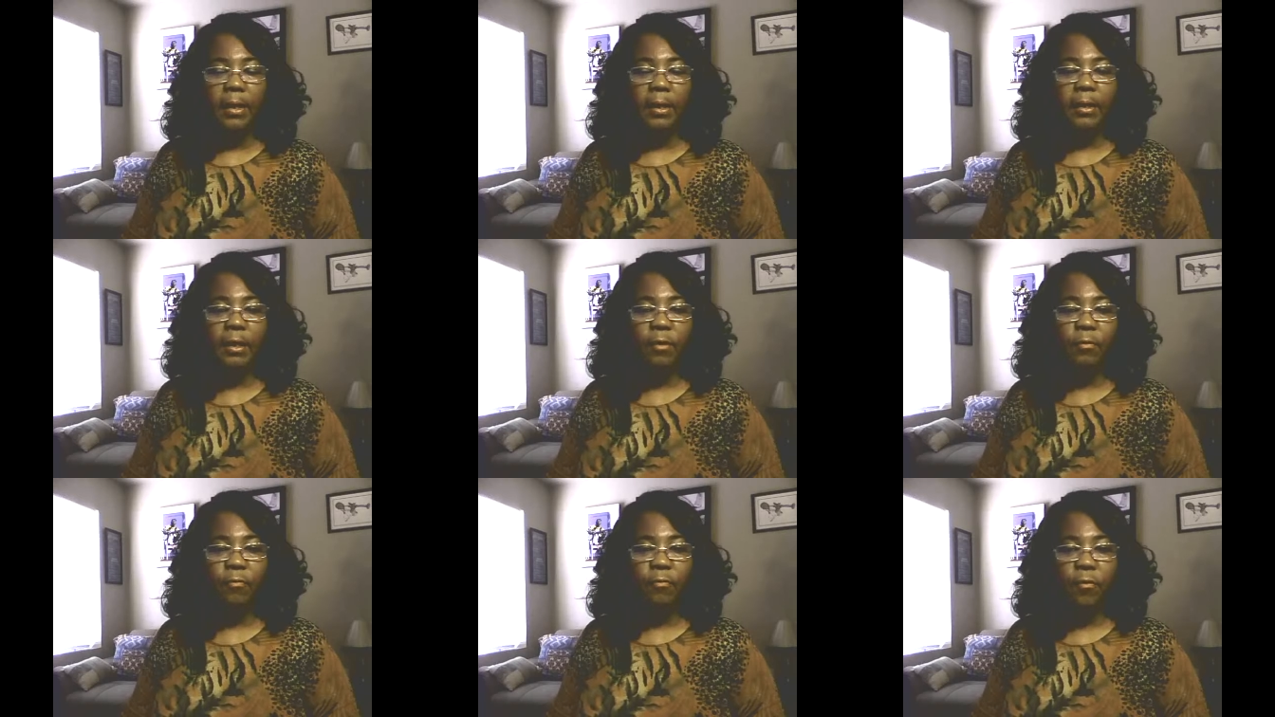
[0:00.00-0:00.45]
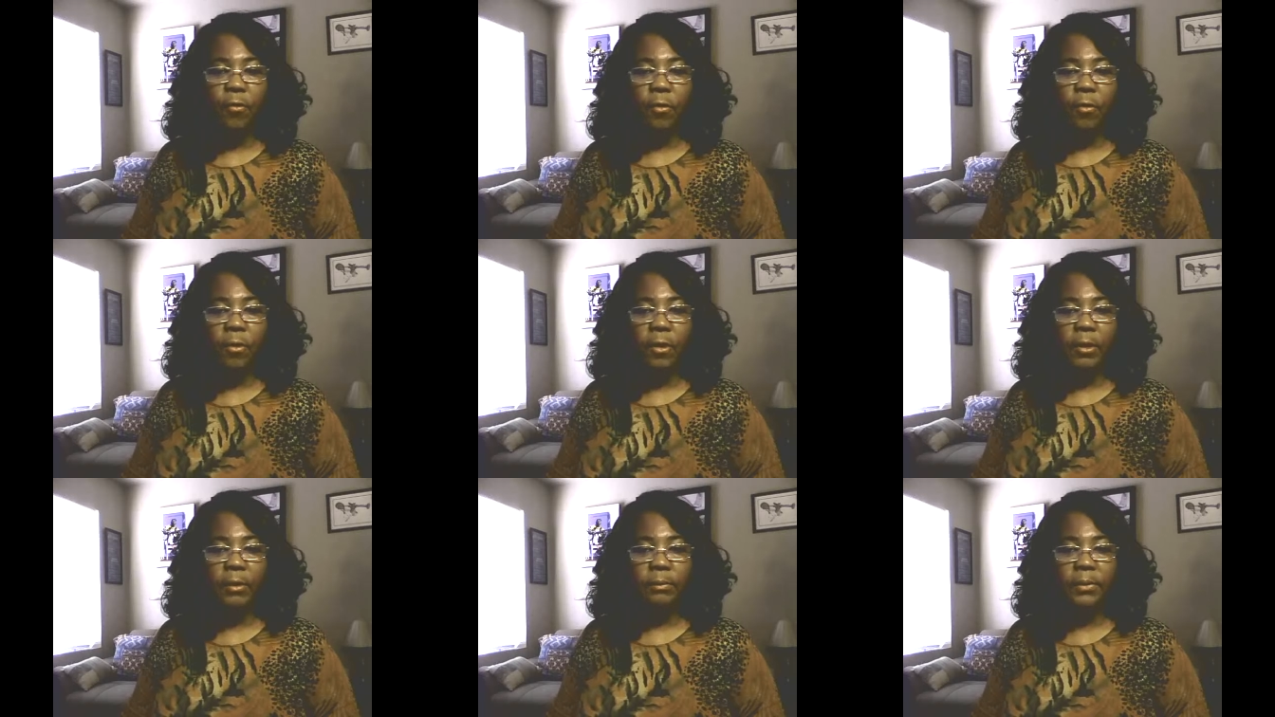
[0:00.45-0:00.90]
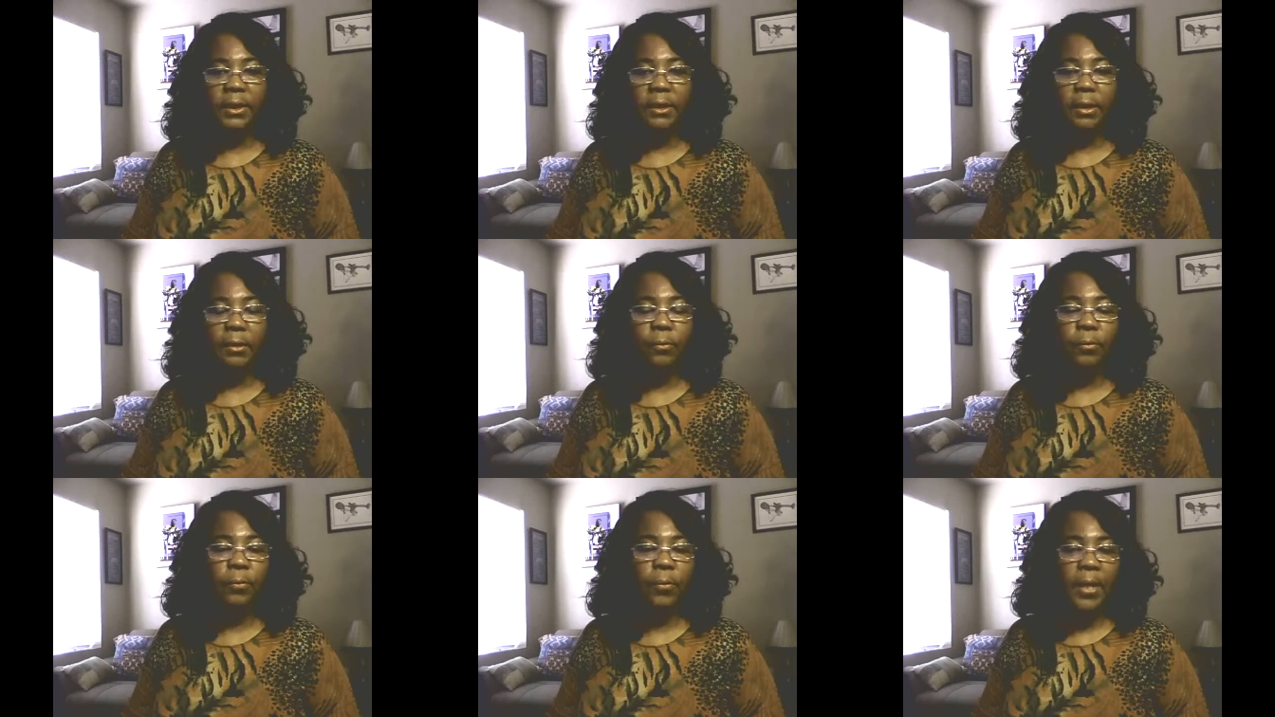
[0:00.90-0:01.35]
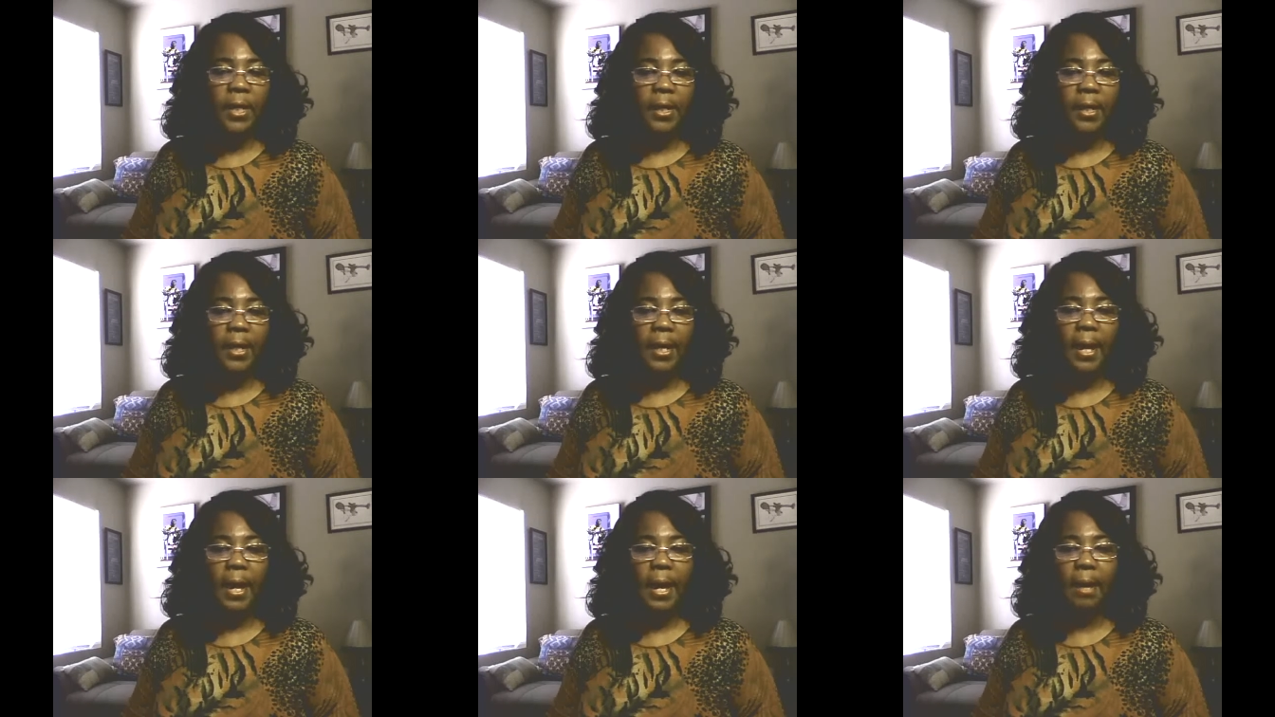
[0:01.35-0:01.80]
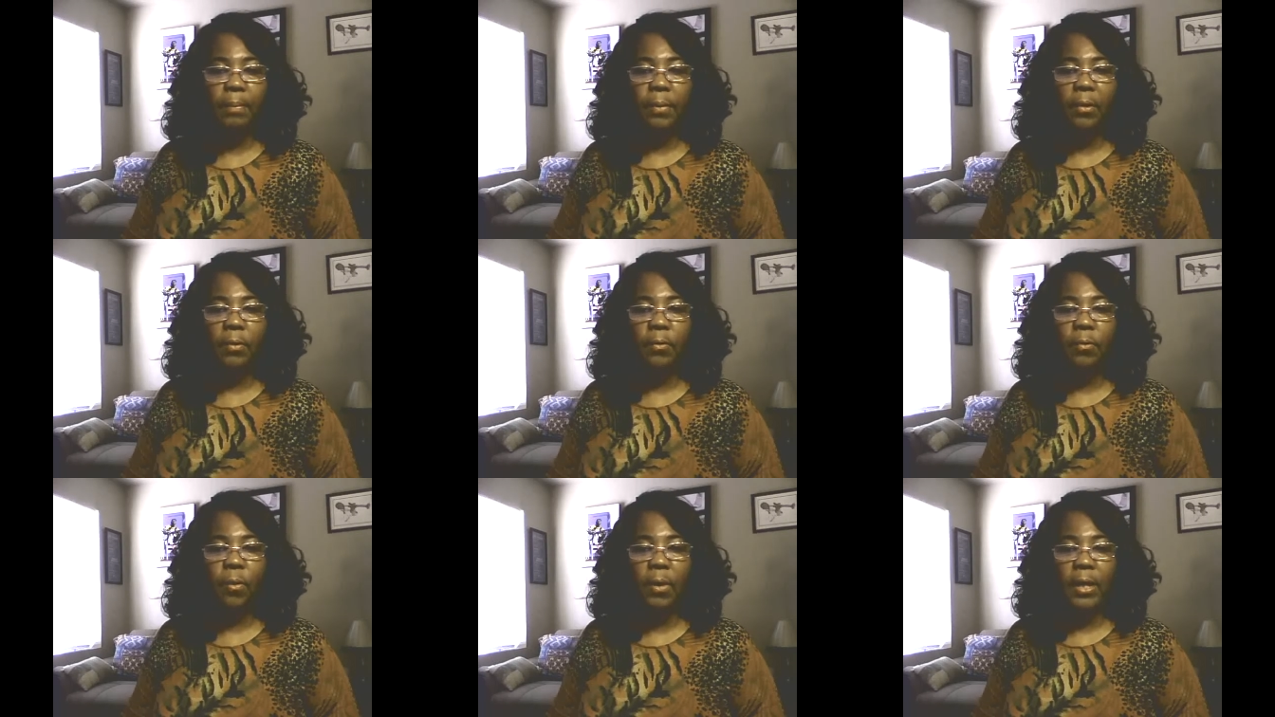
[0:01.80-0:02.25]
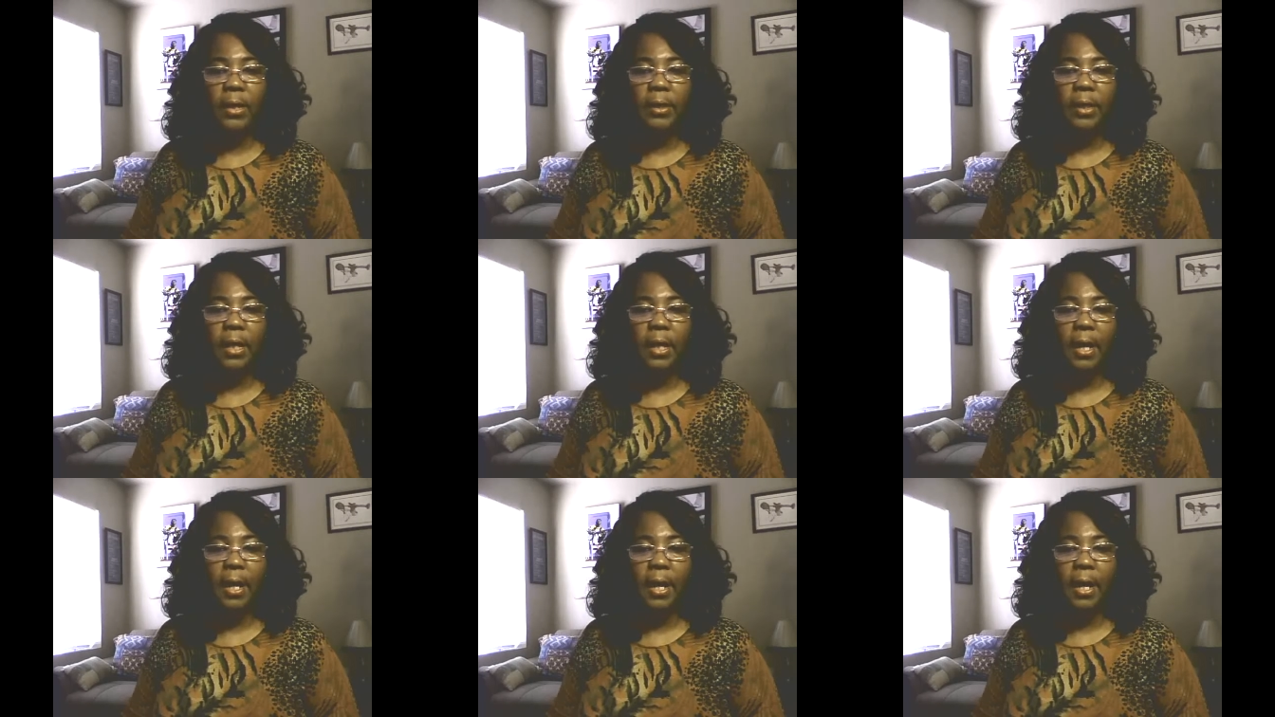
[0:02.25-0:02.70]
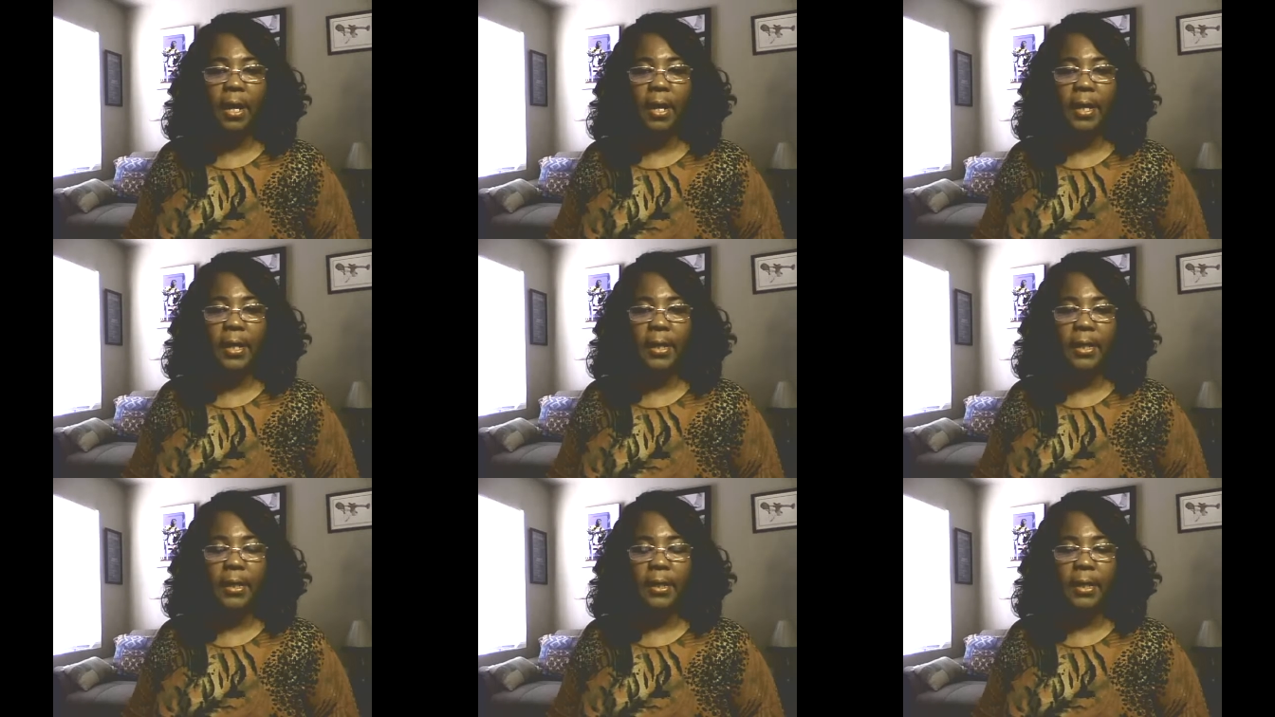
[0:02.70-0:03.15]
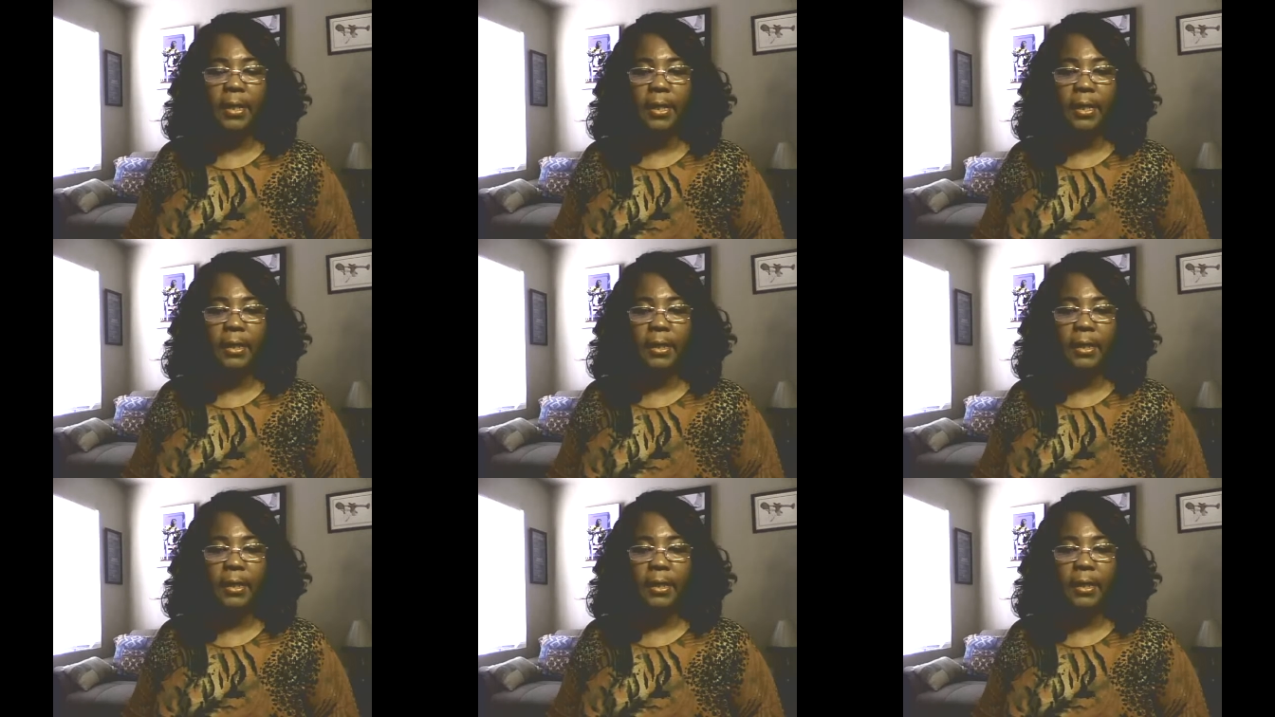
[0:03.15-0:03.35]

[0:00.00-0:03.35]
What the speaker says: the forms, recap what I